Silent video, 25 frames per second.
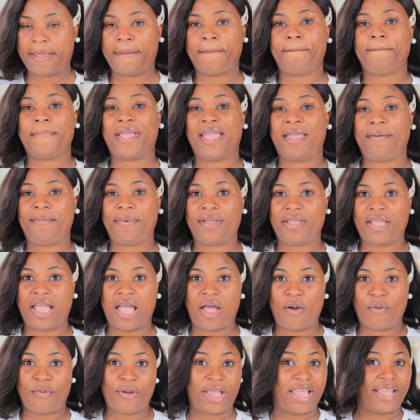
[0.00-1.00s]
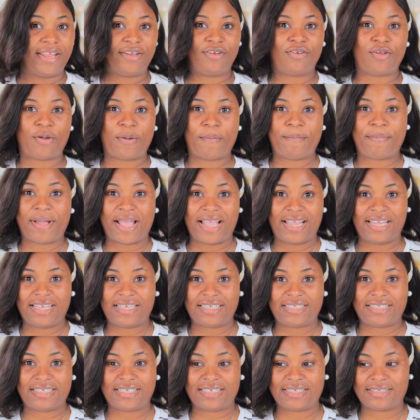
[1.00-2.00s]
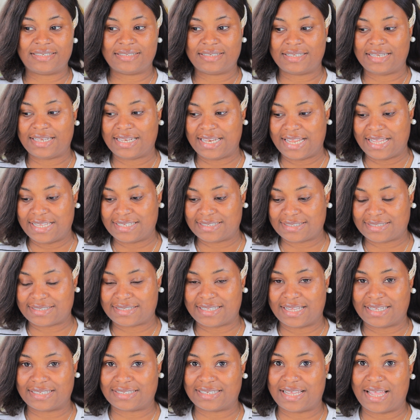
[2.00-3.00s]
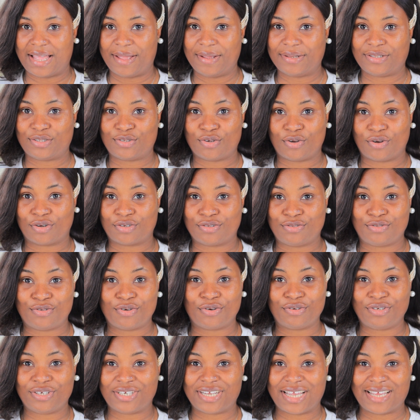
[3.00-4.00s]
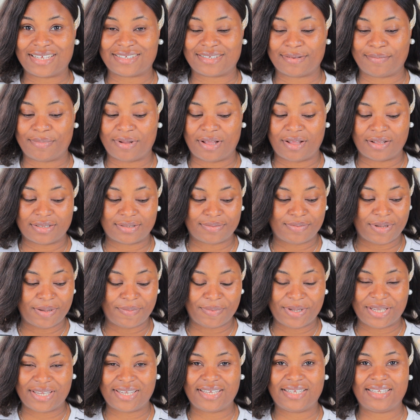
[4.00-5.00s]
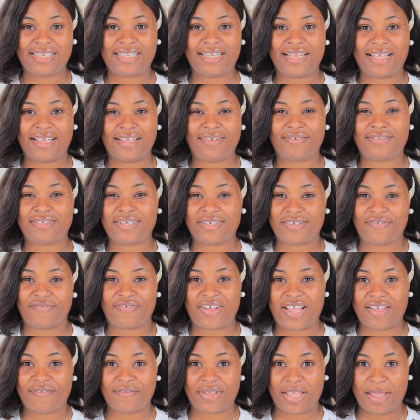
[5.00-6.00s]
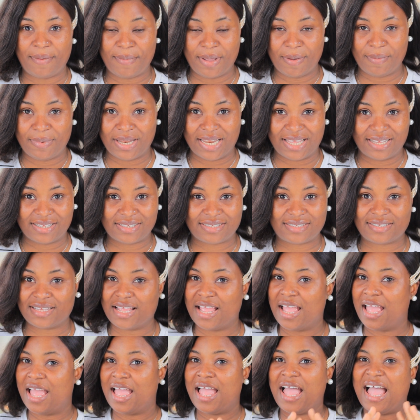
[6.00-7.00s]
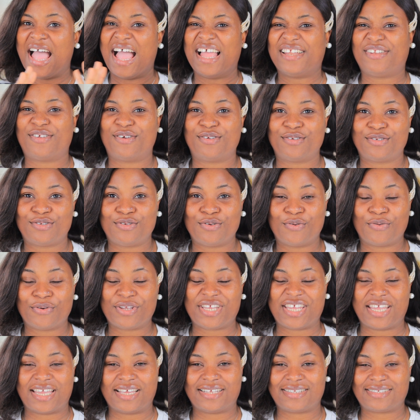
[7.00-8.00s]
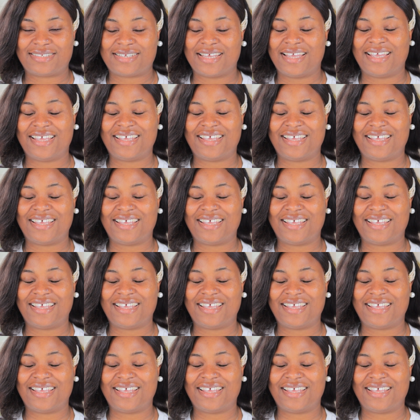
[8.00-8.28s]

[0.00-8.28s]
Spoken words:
Maybe I will end up buying the lens that I told you guys about, maybe the 35mm lens. I don't know yet.